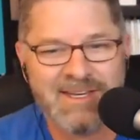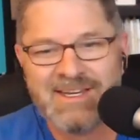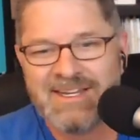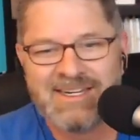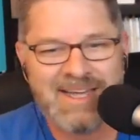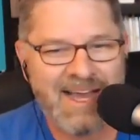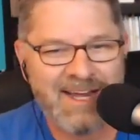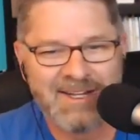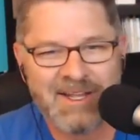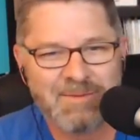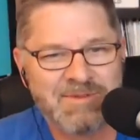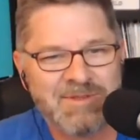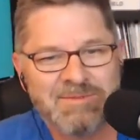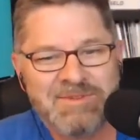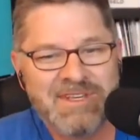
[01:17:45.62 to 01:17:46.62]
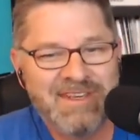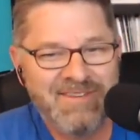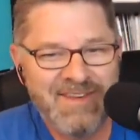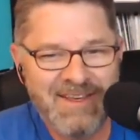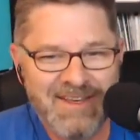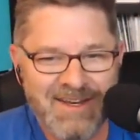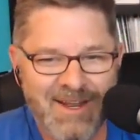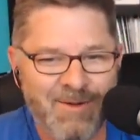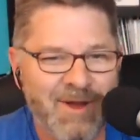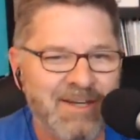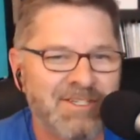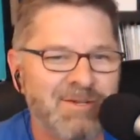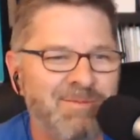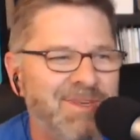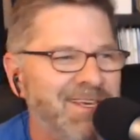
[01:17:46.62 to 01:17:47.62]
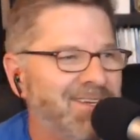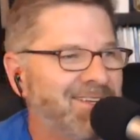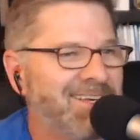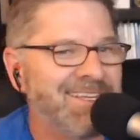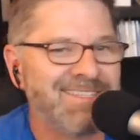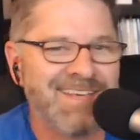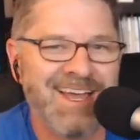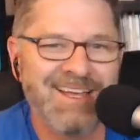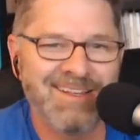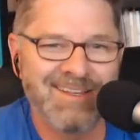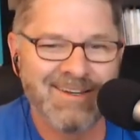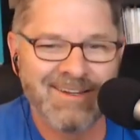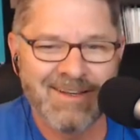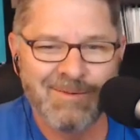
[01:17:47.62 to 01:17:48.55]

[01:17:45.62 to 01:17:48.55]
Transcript: dialed up some TV, and I watched some Gilligan's Island.